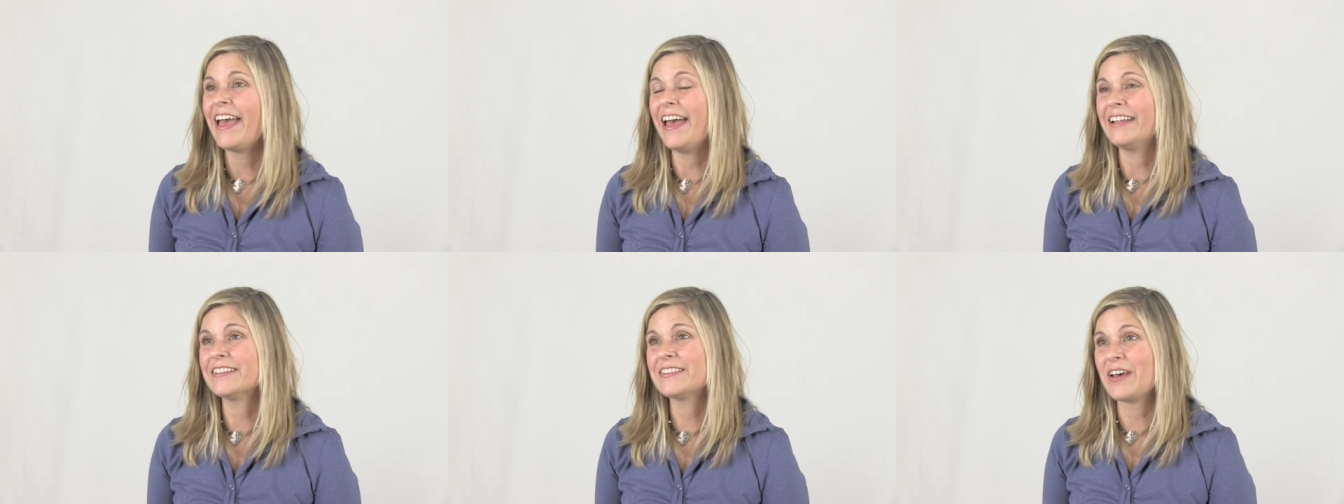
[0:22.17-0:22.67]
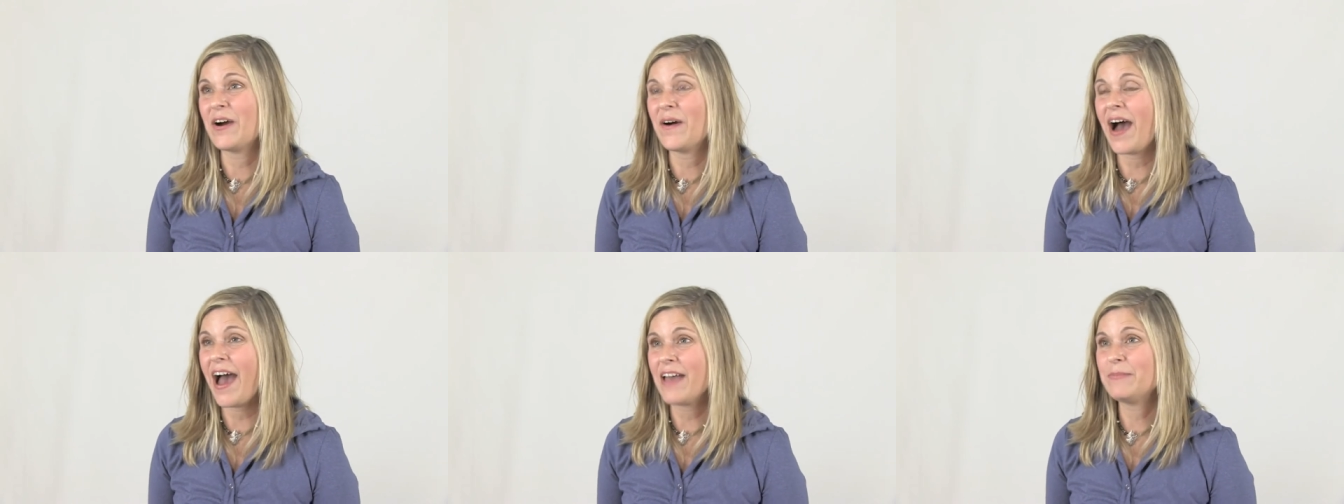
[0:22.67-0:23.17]
And so
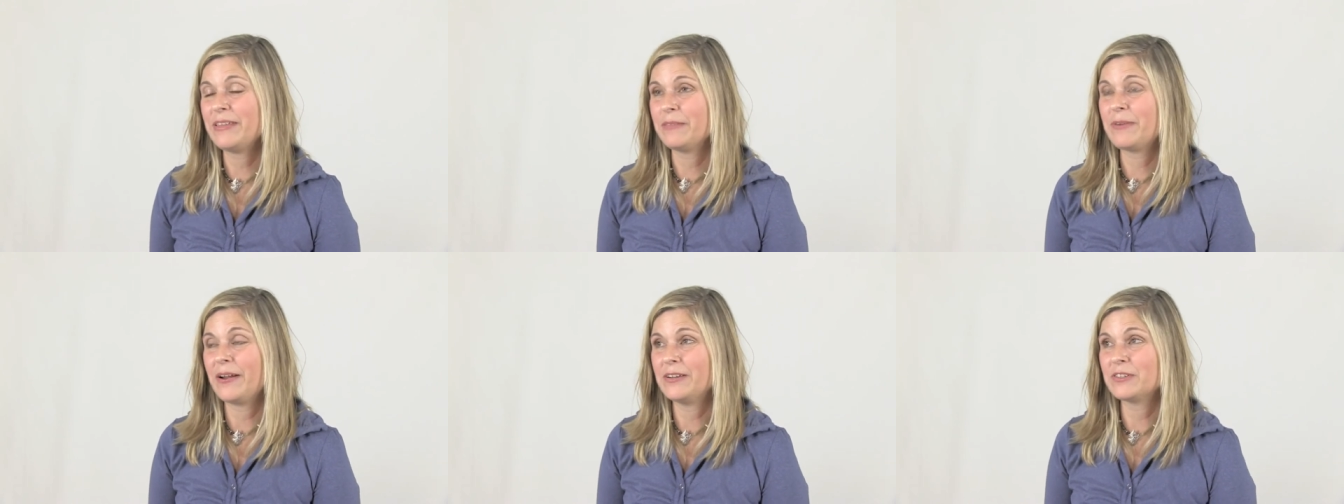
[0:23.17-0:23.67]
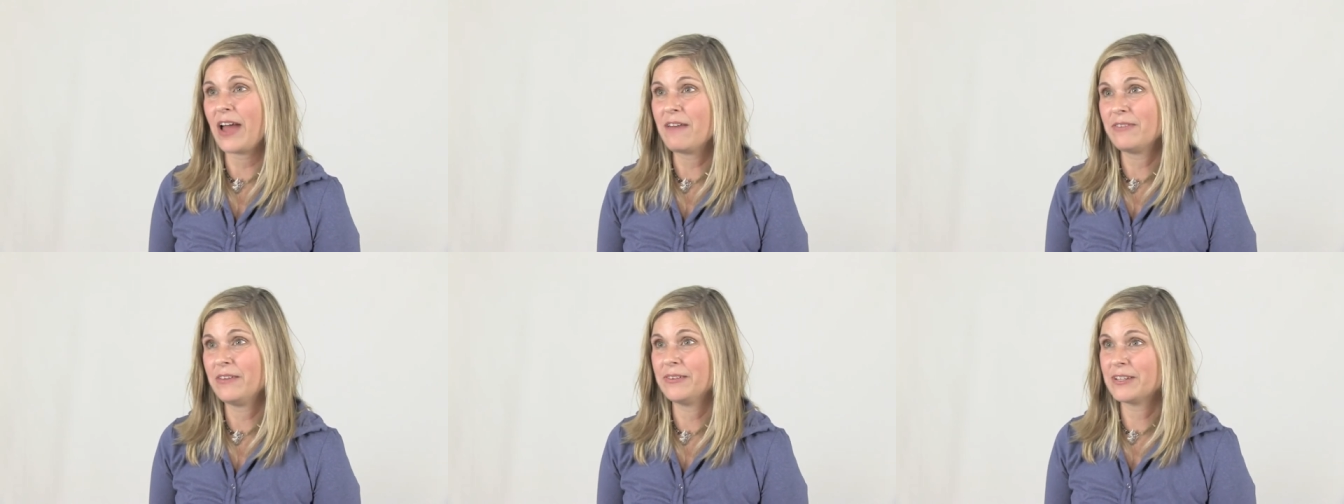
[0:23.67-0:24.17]
I, being the parent
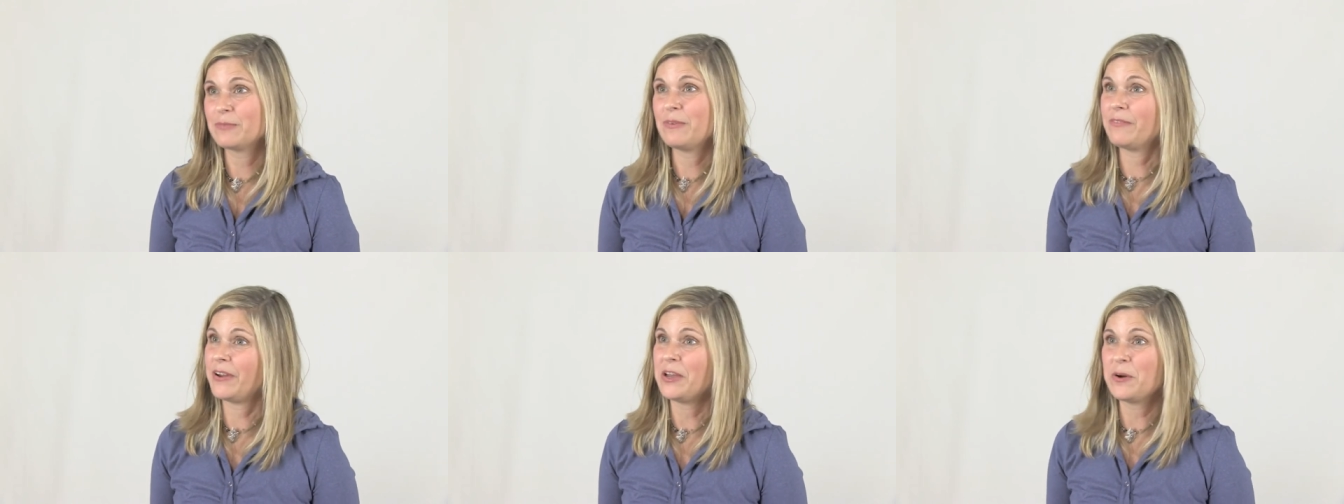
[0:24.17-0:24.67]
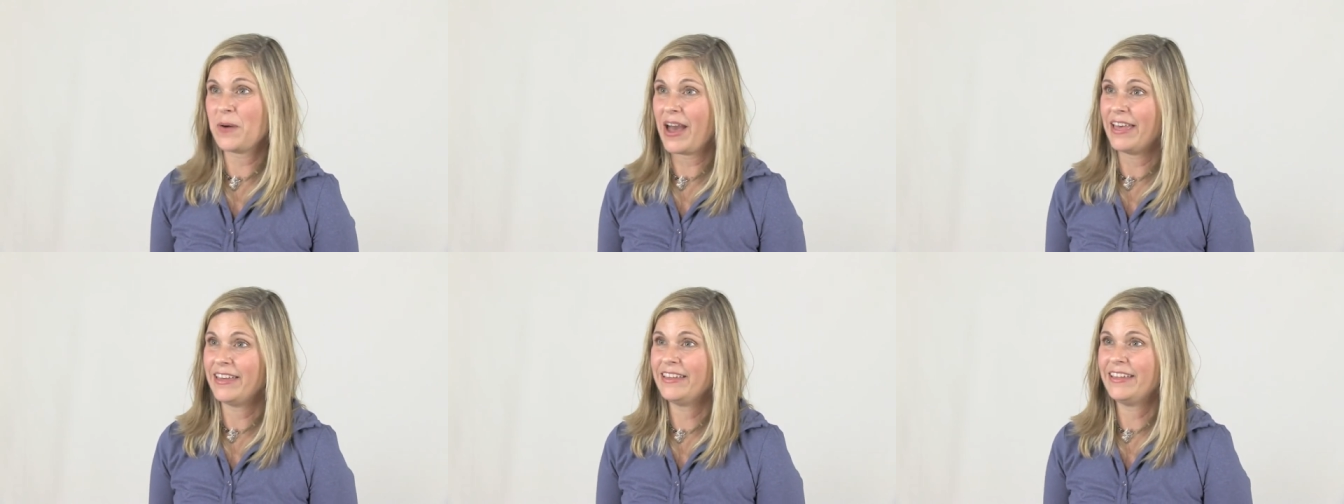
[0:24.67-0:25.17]
driving, would just be very
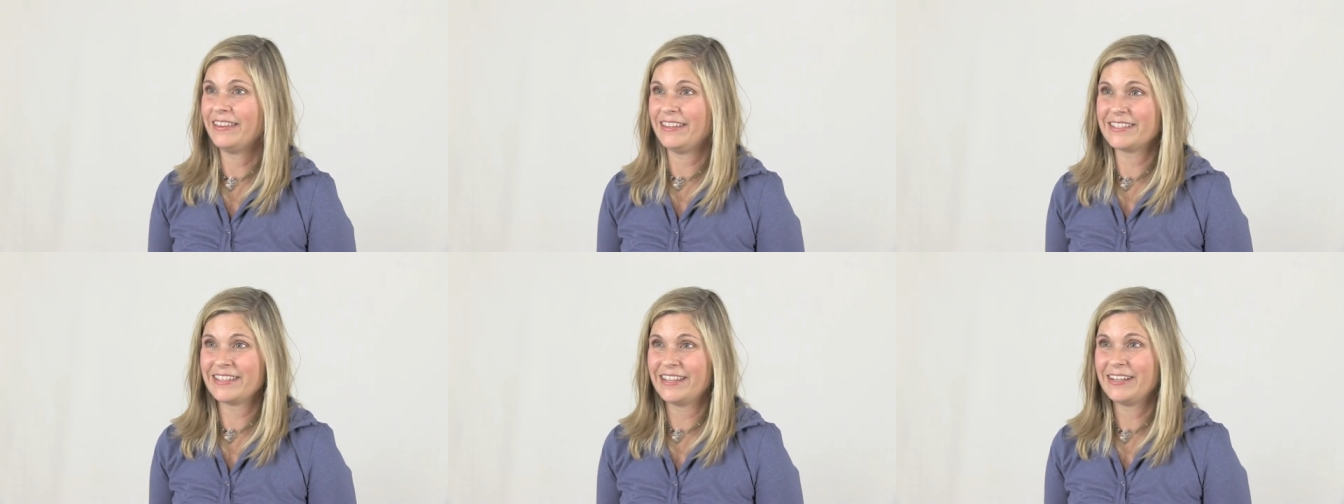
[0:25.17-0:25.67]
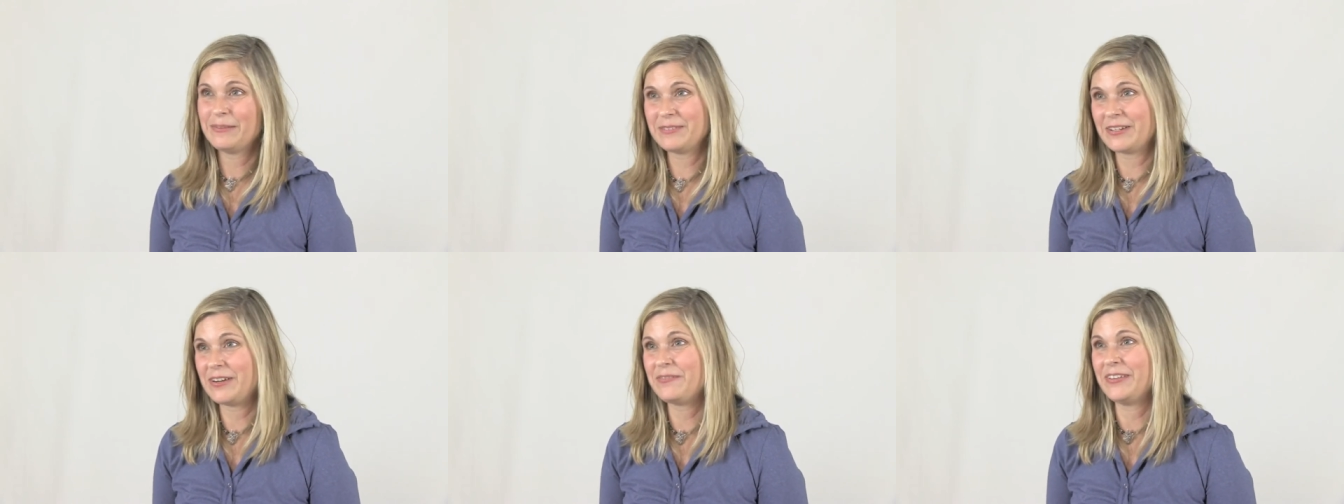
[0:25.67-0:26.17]
quiet and listen and
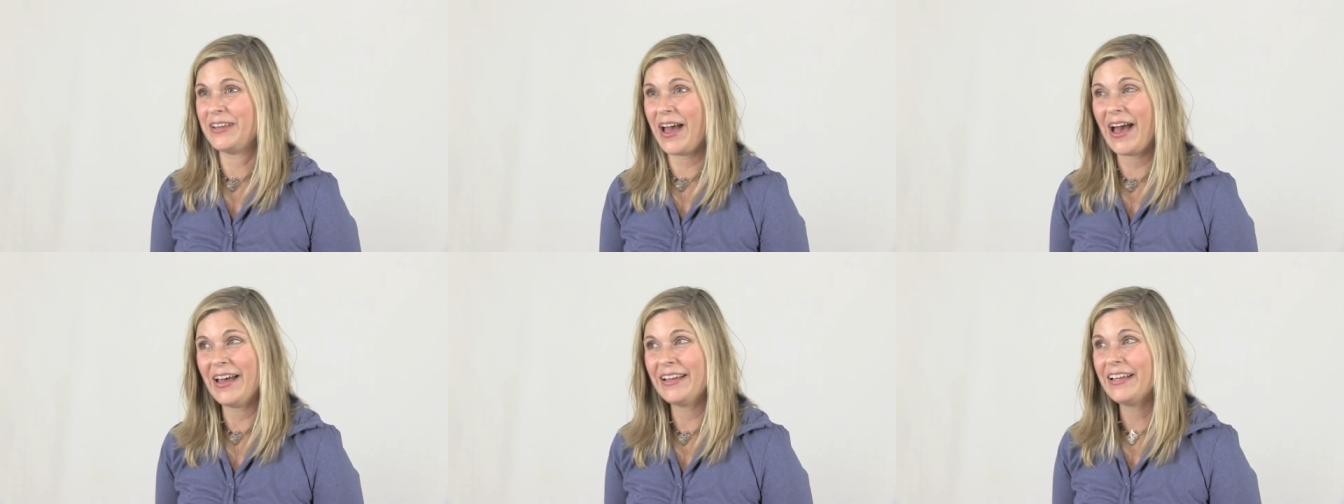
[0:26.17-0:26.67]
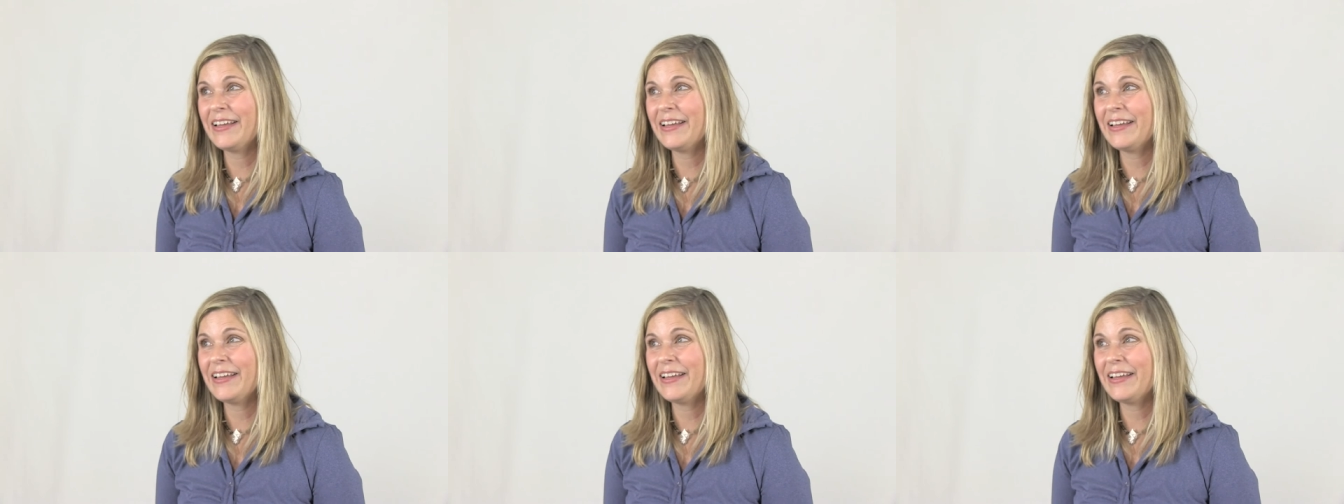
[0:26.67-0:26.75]
observe and not